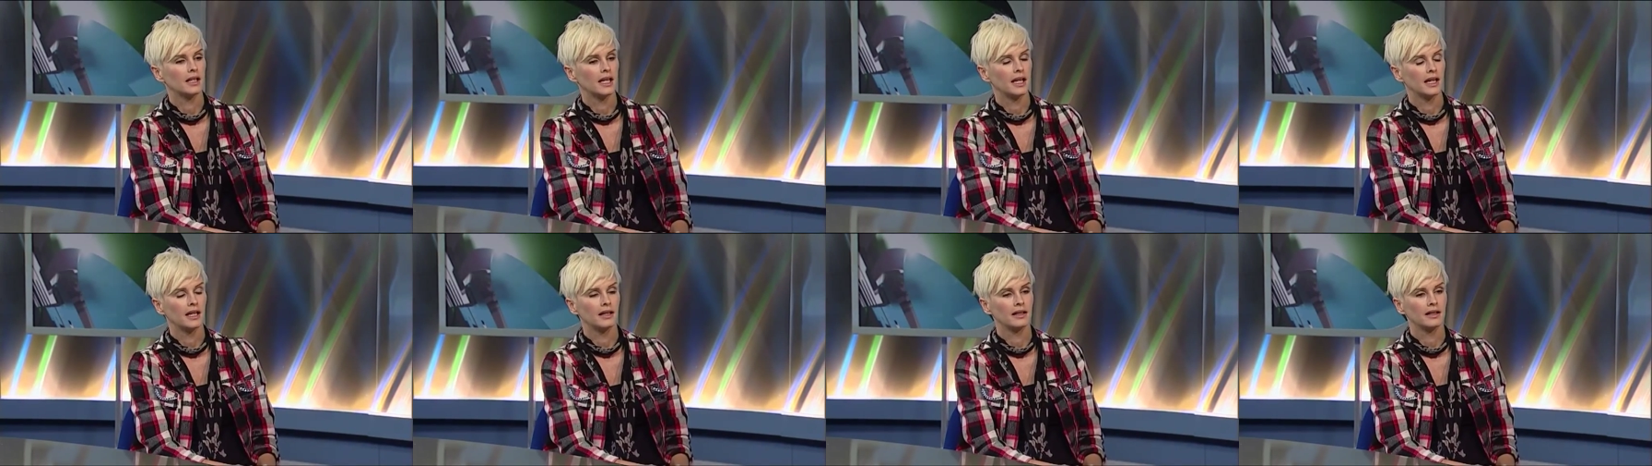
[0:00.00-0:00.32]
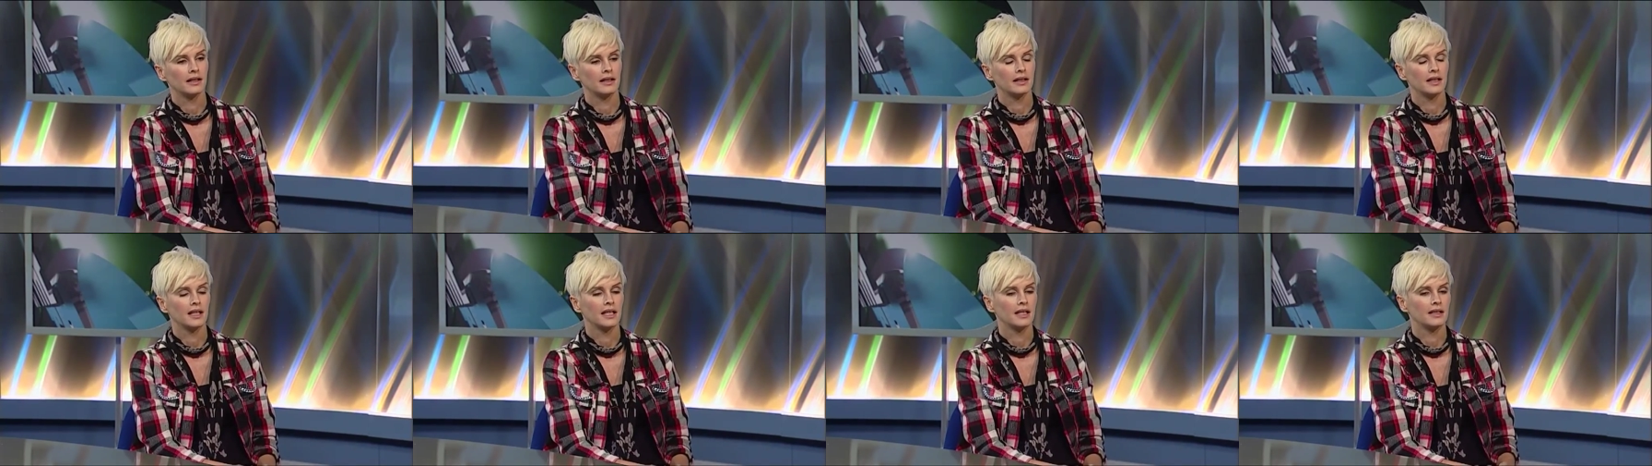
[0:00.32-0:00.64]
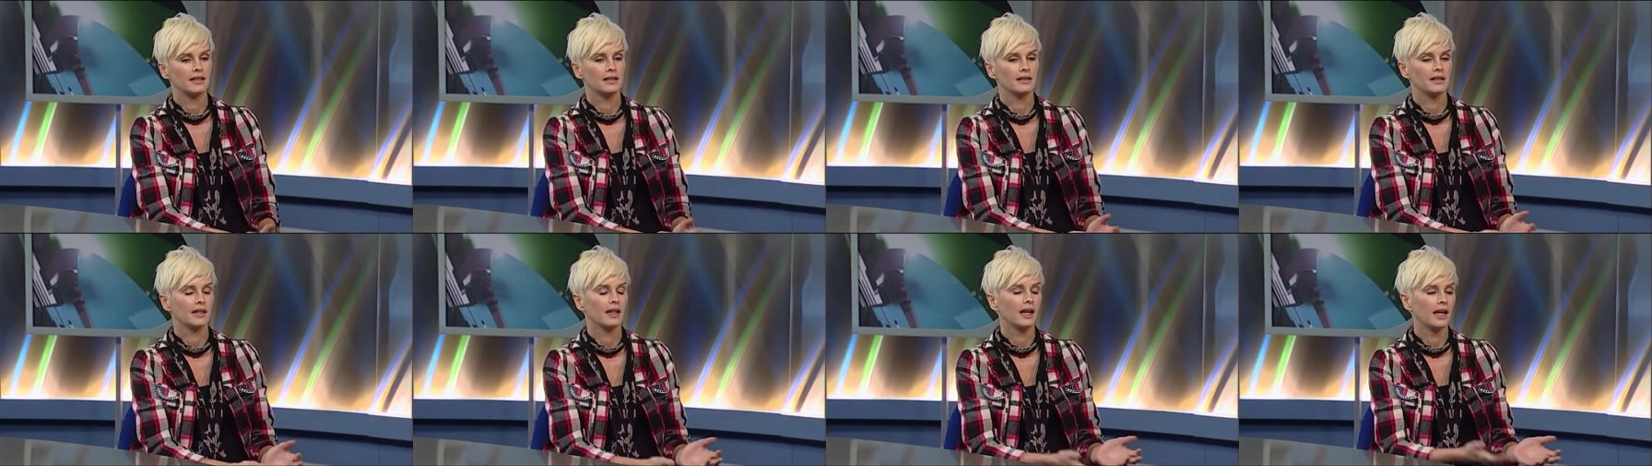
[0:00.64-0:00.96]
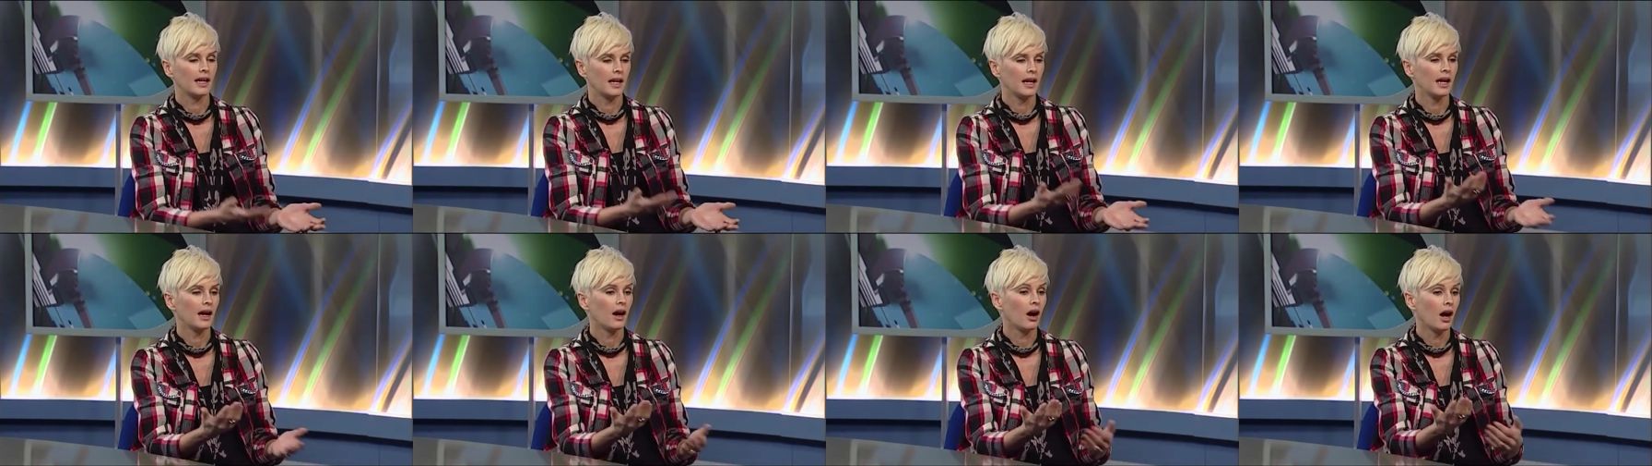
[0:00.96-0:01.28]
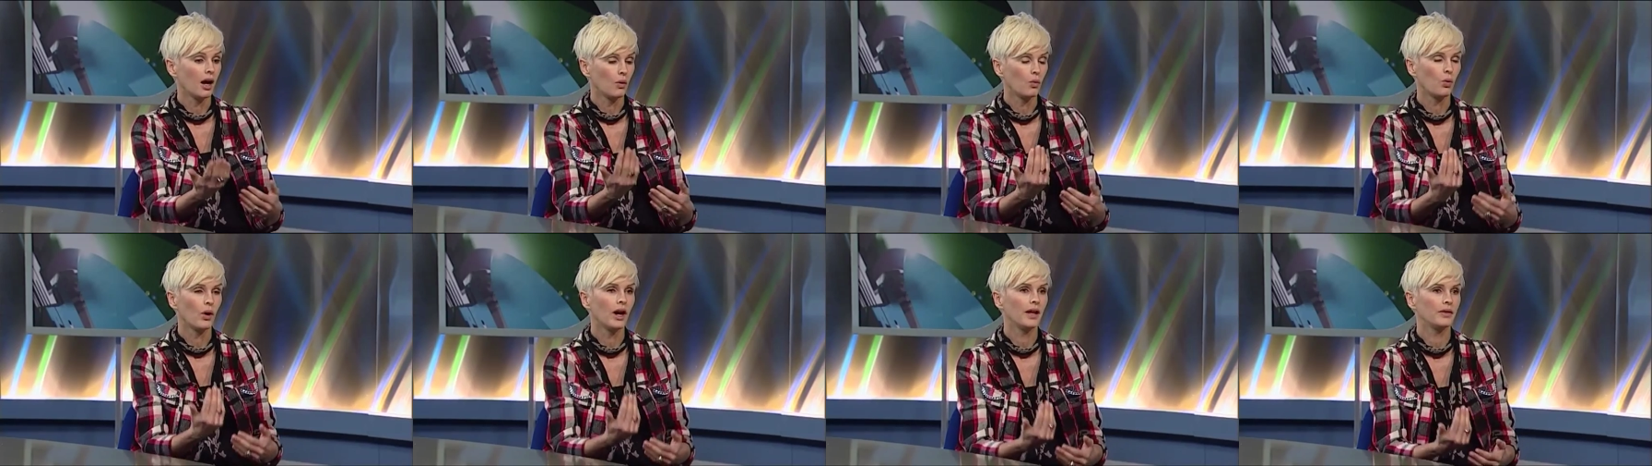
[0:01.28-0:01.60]
and he's
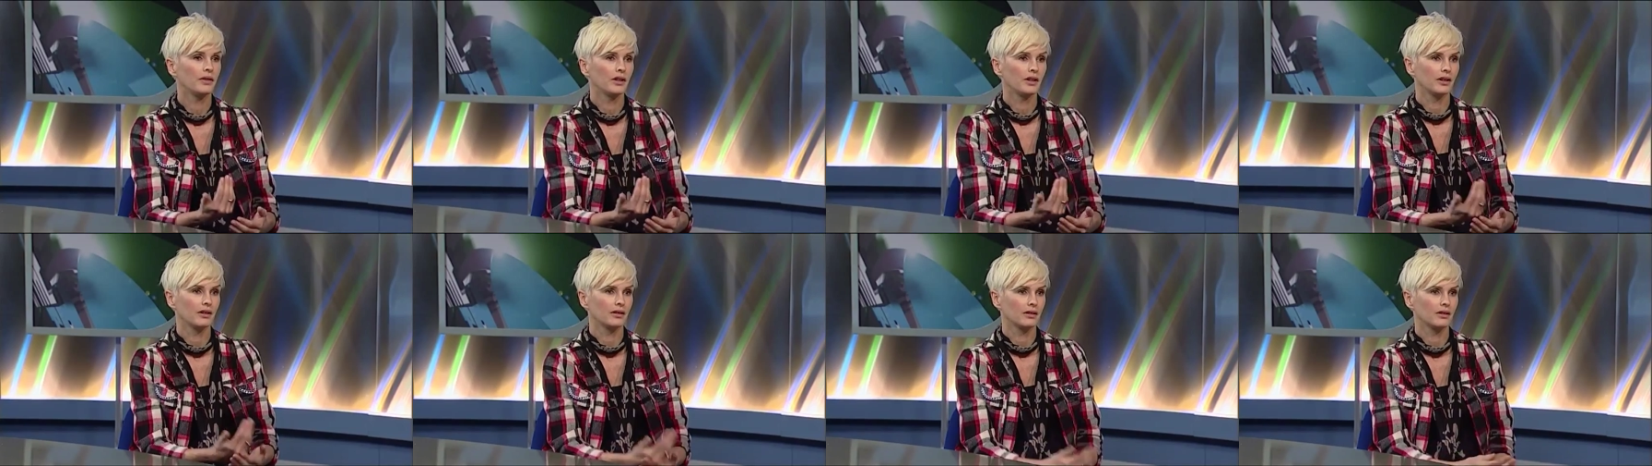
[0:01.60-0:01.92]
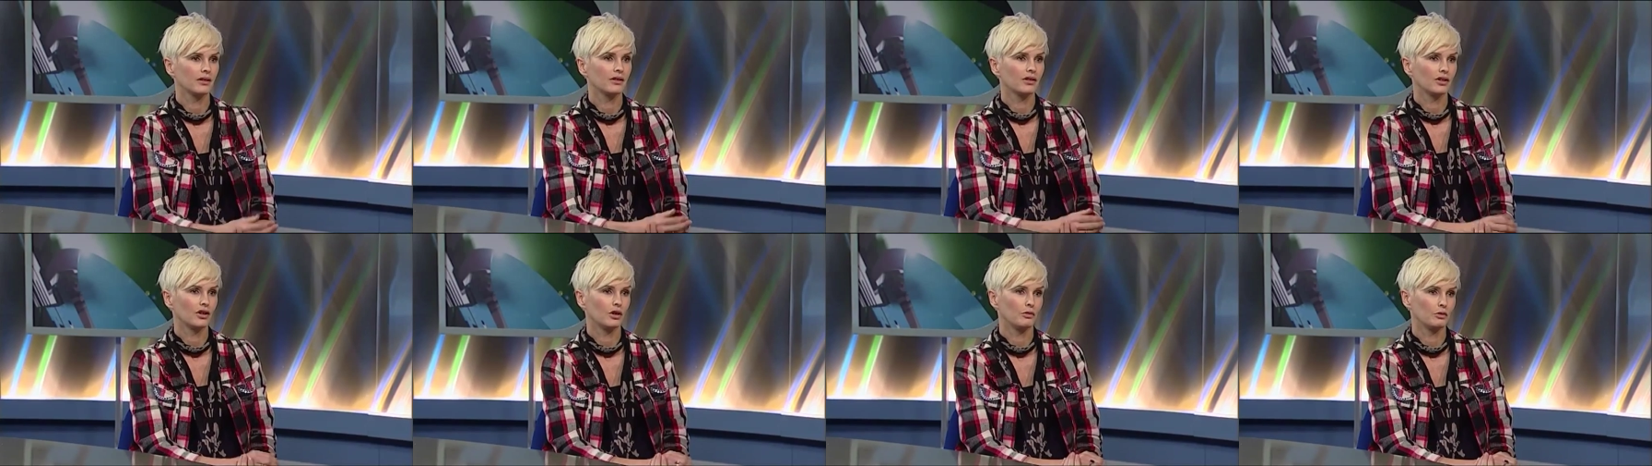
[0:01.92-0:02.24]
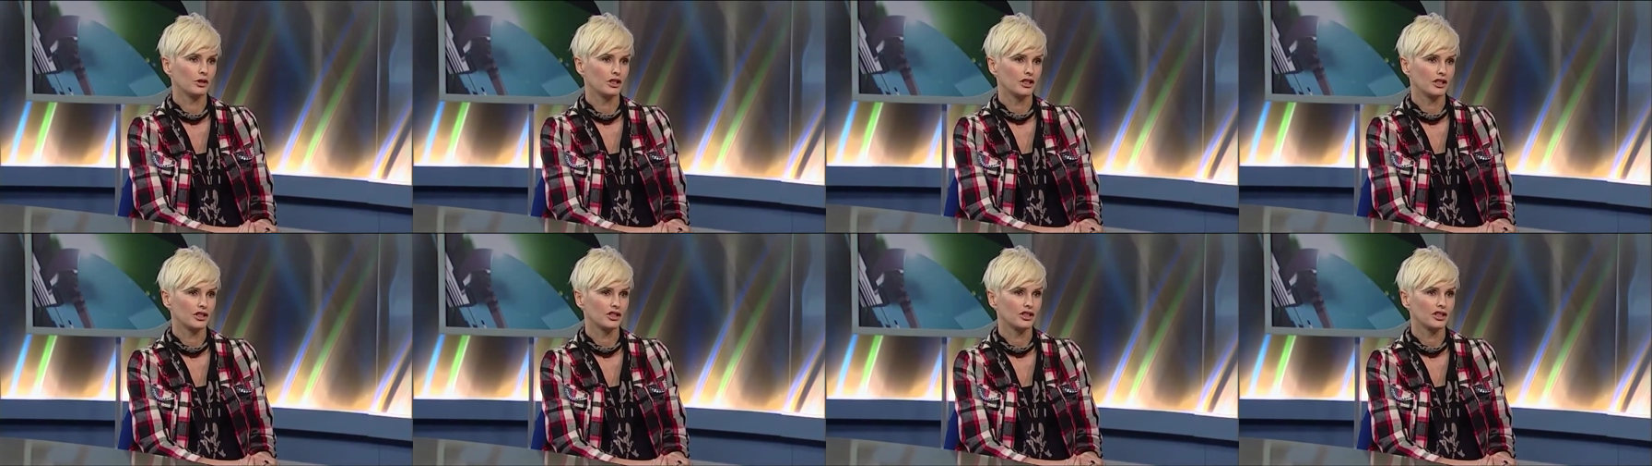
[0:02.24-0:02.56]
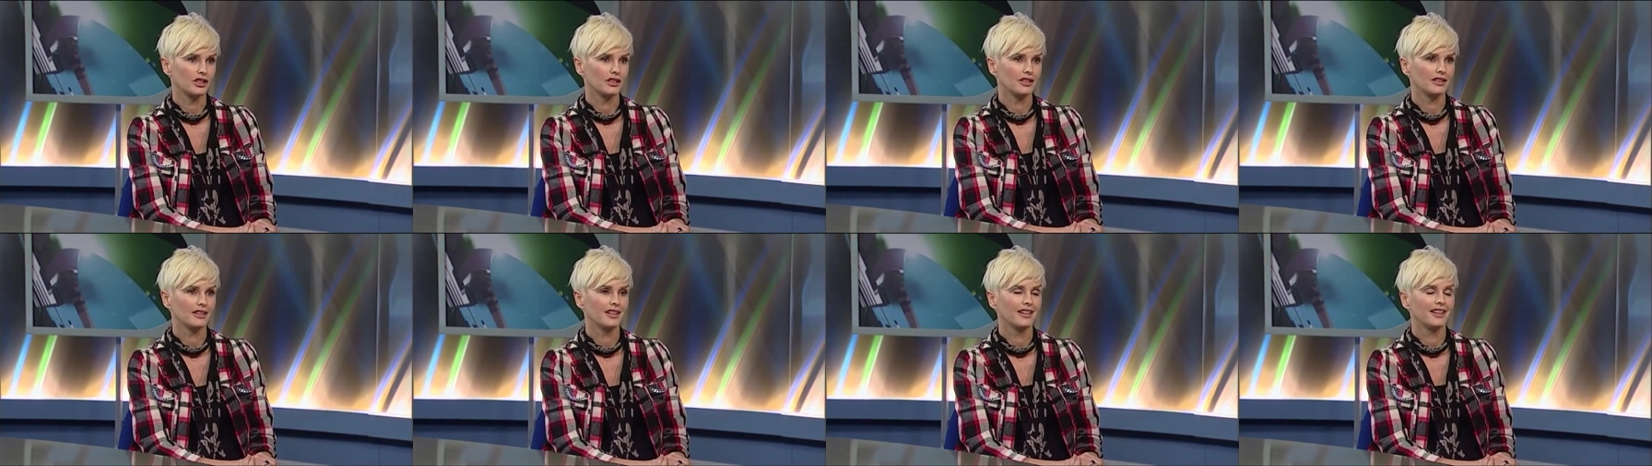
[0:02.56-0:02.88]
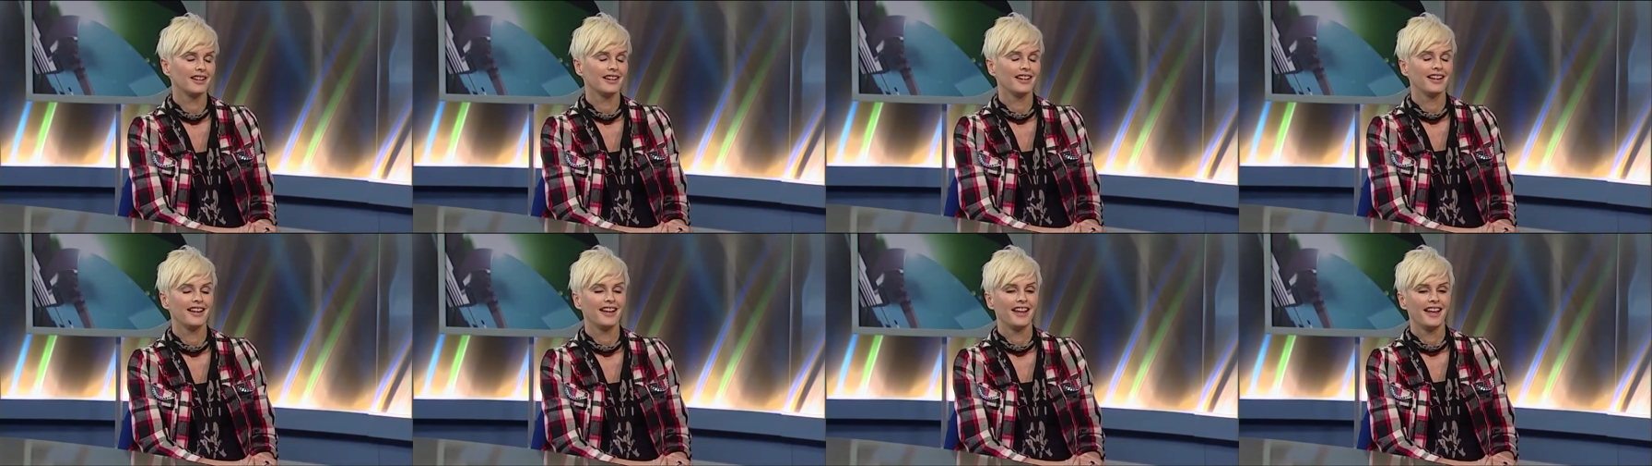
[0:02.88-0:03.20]
I won the competition.
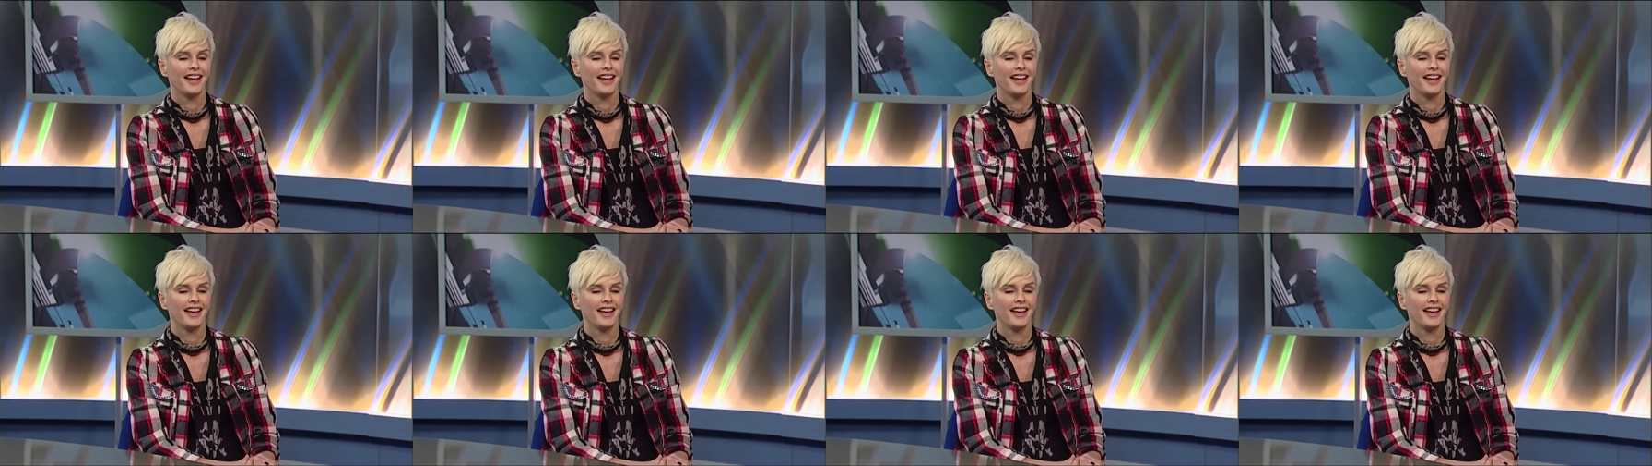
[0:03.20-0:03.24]
Mm.